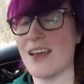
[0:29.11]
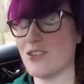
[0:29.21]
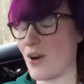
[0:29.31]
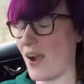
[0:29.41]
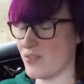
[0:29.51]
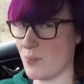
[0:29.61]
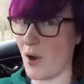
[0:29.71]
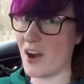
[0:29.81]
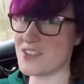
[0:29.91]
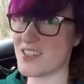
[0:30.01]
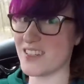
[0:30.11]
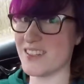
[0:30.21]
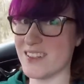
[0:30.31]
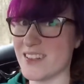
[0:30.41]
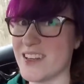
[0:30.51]
drive to
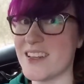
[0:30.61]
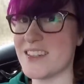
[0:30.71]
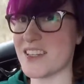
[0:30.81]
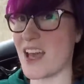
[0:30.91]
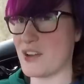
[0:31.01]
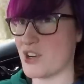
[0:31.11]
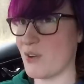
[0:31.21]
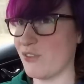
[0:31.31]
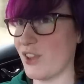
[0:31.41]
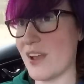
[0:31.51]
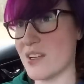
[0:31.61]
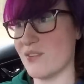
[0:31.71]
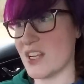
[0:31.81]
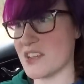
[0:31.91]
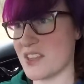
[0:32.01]
Boston to catch our
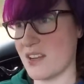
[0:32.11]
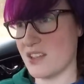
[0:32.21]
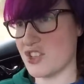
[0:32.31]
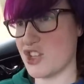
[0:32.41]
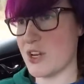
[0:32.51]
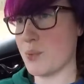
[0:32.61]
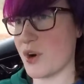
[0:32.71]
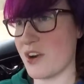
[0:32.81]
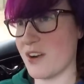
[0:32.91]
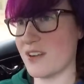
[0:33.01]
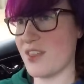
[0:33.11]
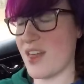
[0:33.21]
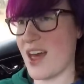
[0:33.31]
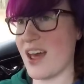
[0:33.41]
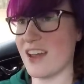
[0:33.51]
flight, because it is cheaper
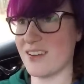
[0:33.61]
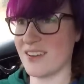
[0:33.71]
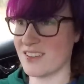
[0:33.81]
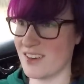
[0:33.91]
than